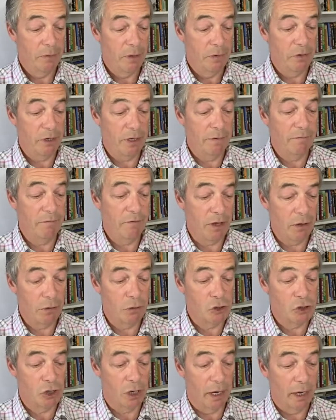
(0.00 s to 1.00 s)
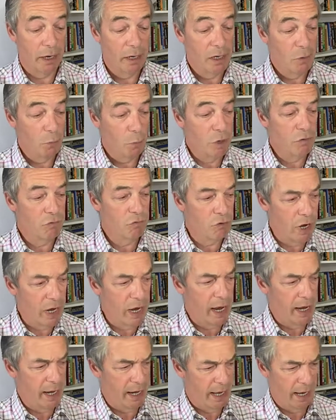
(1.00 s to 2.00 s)
that in future we
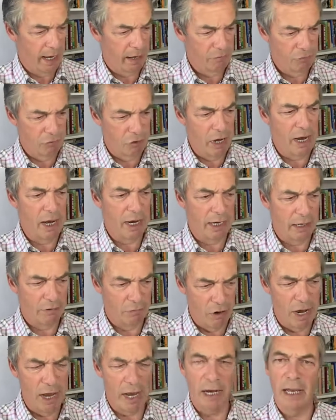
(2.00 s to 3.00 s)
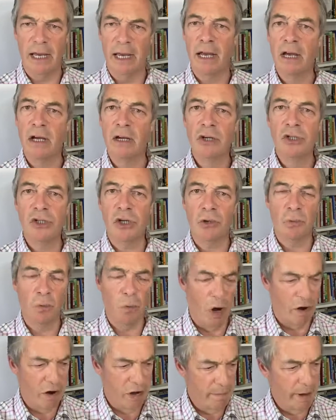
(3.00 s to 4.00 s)
really, really, really shouldn't
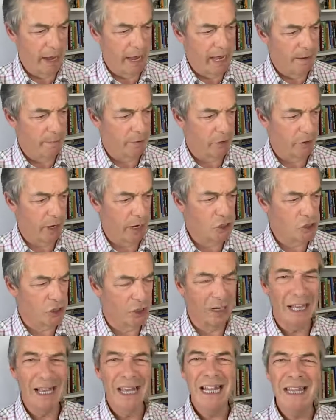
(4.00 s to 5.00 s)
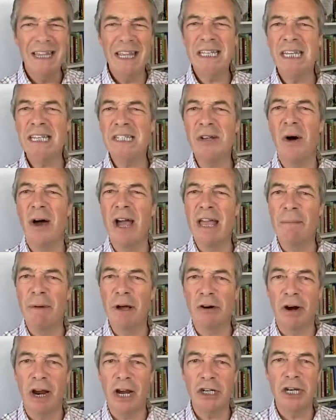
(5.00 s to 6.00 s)
worry about immigration. This is not
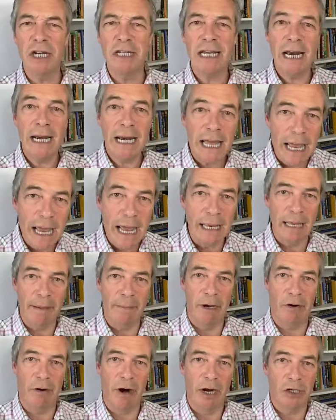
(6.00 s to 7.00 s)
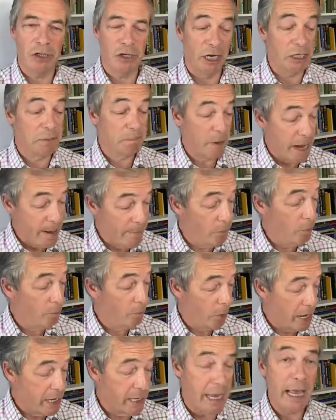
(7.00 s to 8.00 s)
immigration, it's illegal immigration. It's people
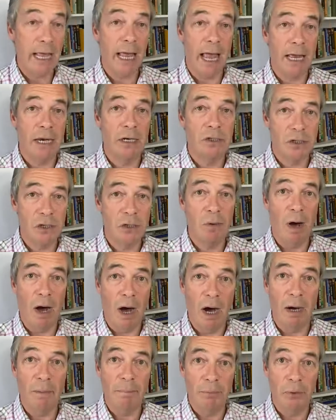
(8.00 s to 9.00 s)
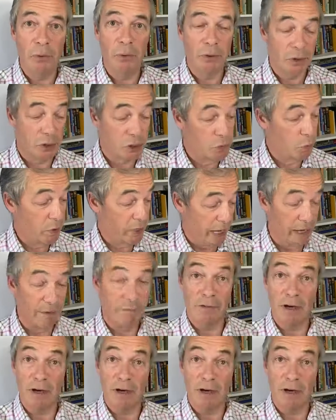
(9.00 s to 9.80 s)
breaking into our borders. We have